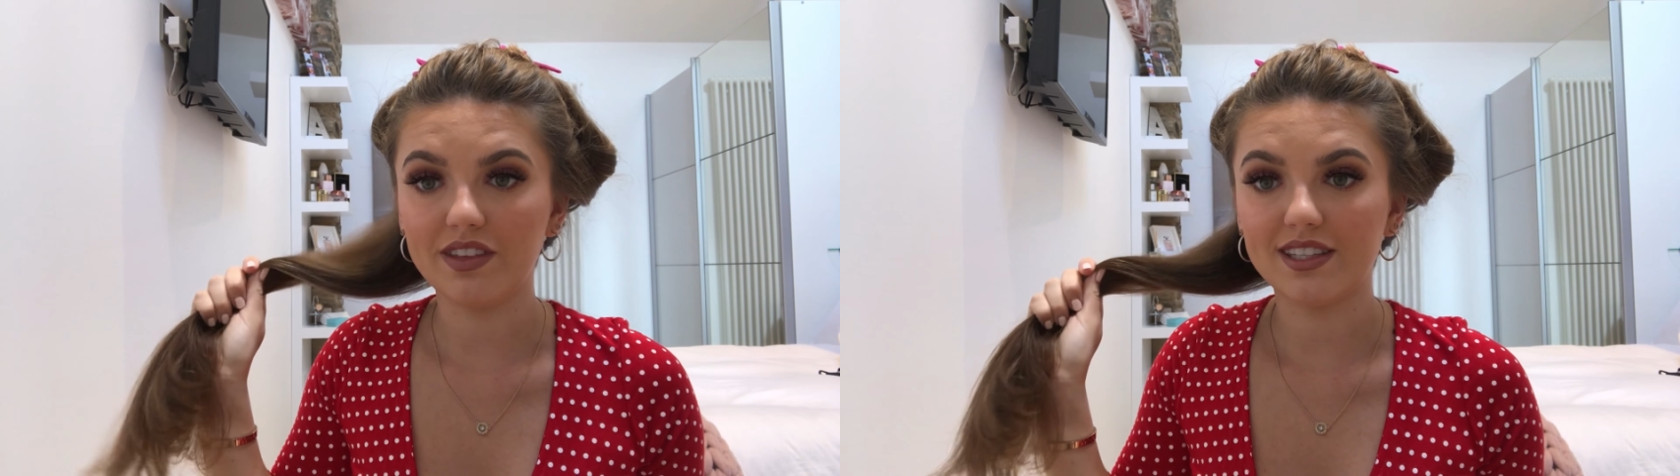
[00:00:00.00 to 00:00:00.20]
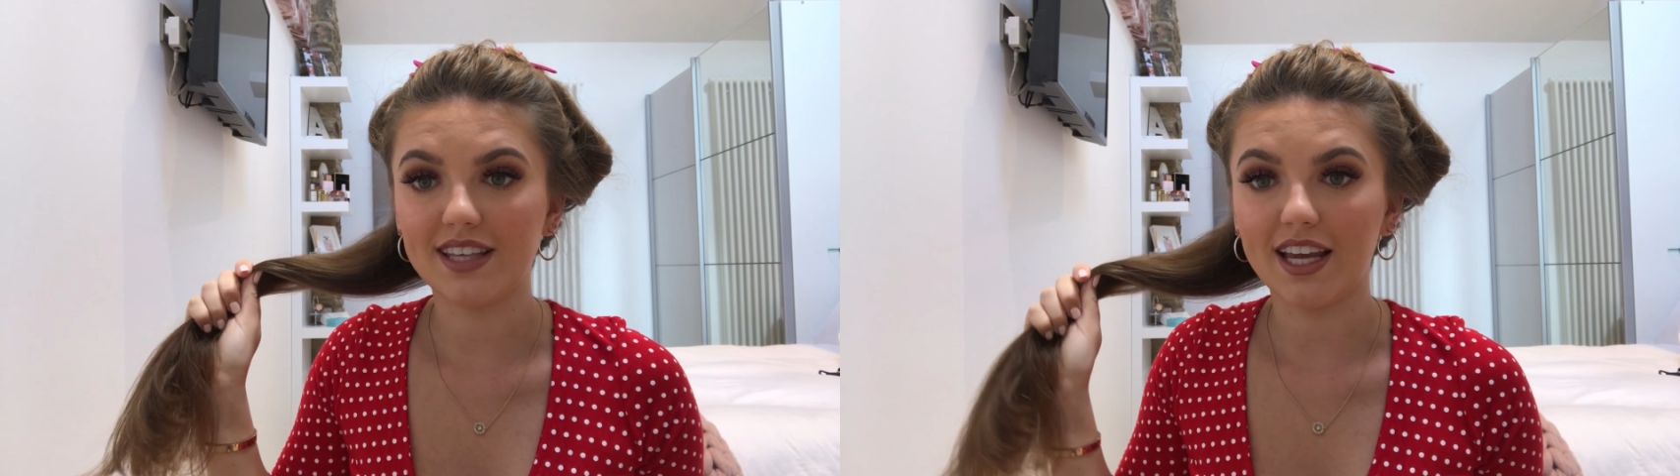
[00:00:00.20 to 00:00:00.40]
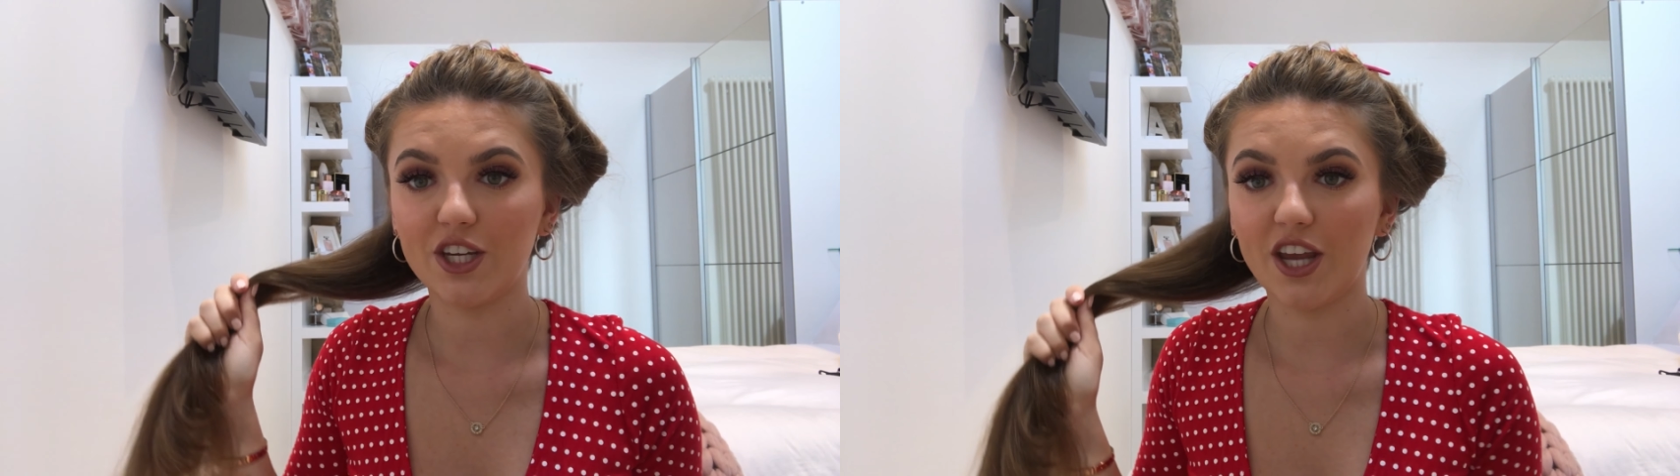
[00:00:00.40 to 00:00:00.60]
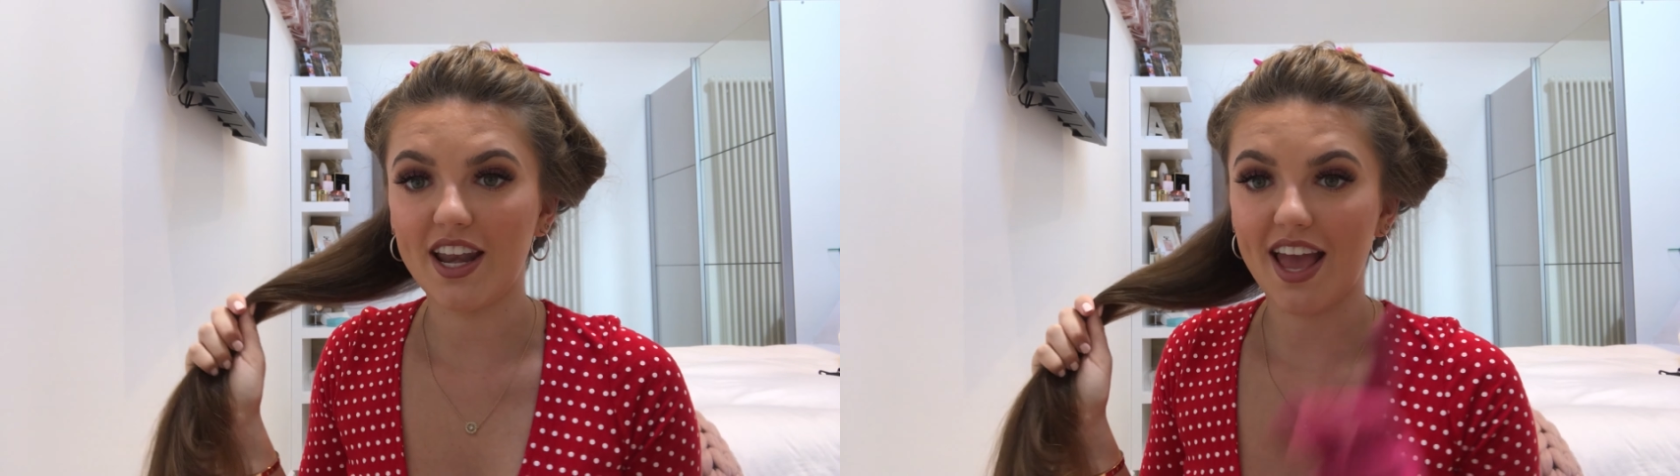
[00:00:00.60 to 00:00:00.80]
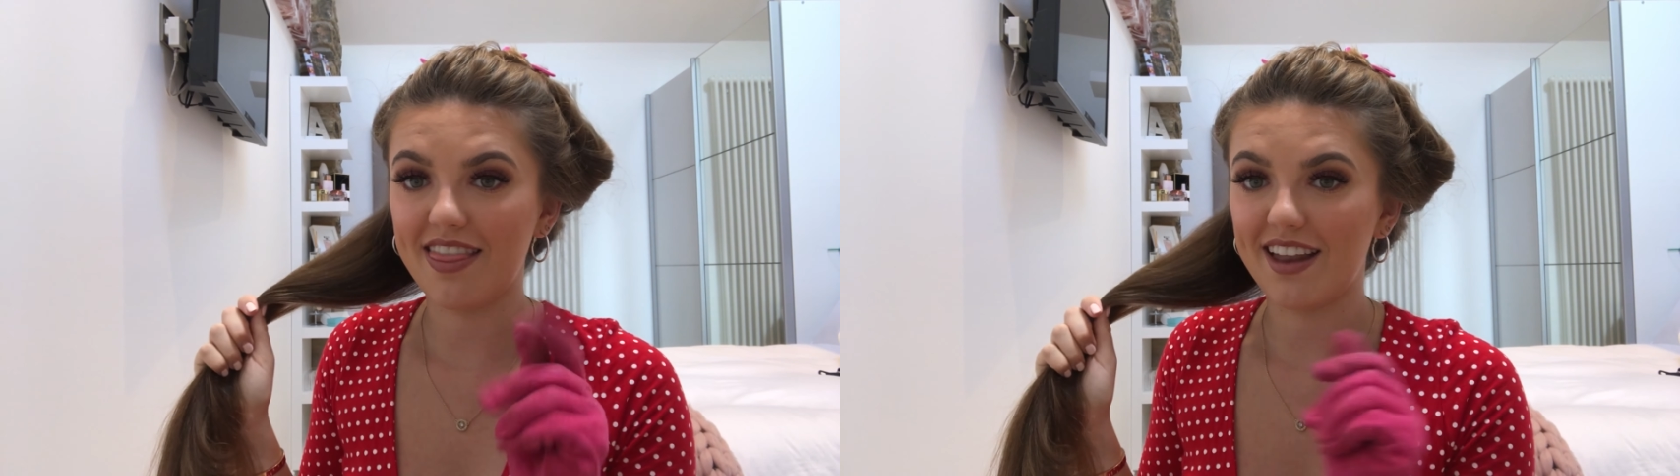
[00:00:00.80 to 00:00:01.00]
this section
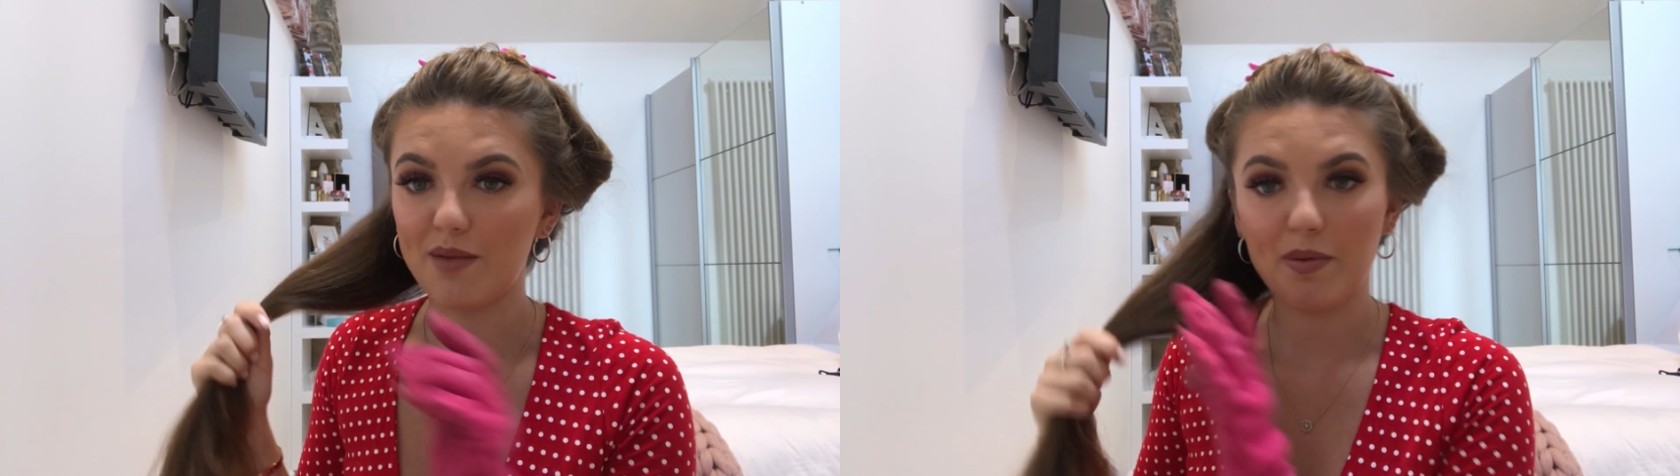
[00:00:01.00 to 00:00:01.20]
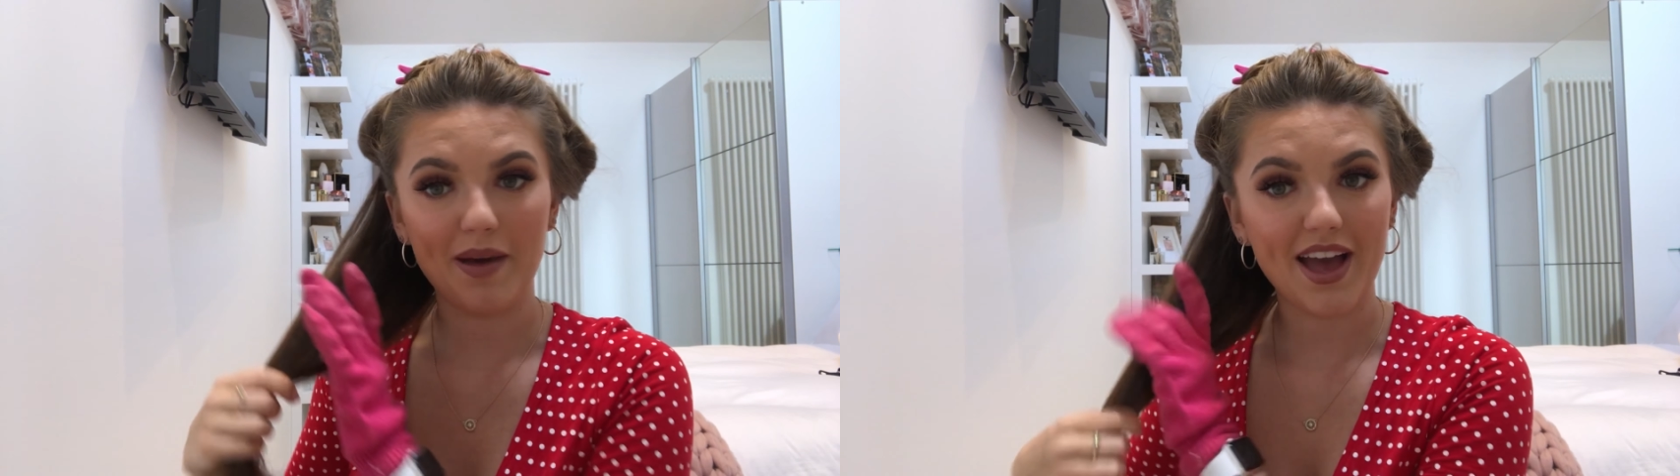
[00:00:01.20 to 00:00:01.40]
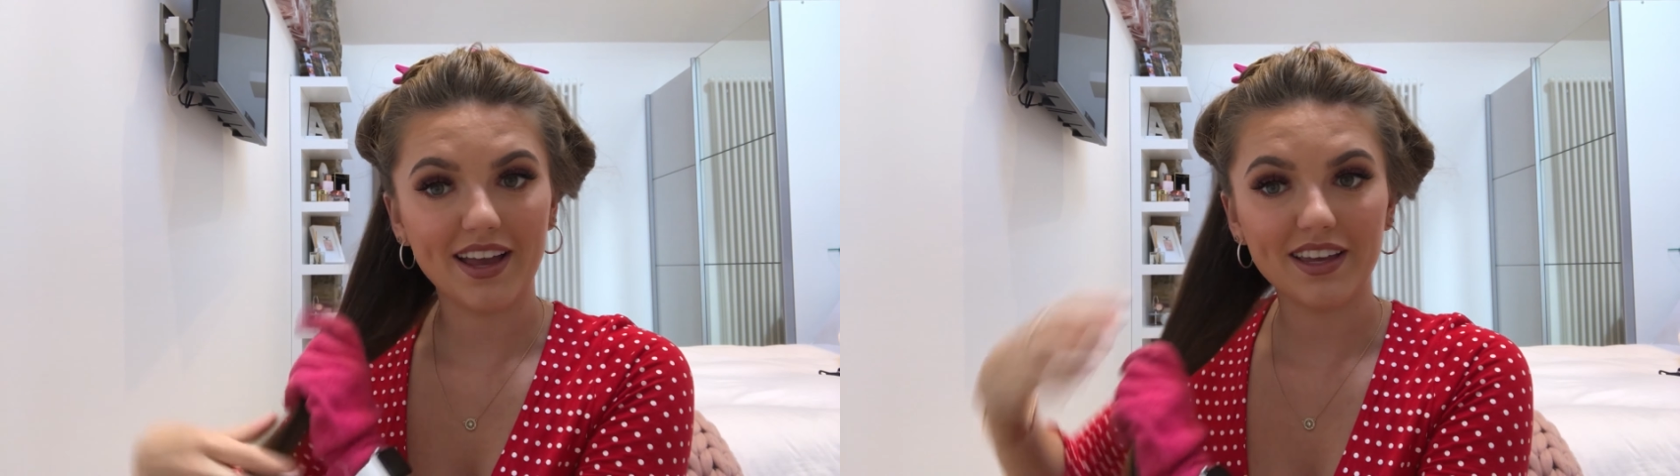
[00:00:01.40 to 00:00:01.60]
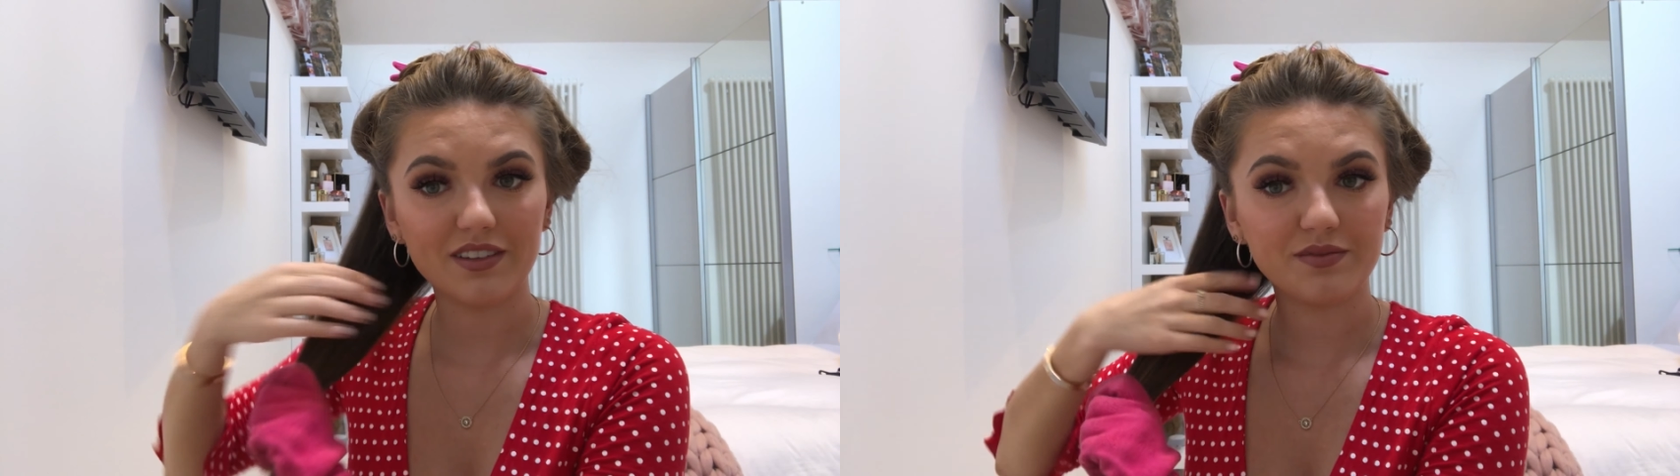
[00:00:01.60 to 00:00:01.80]
and then I'll be back.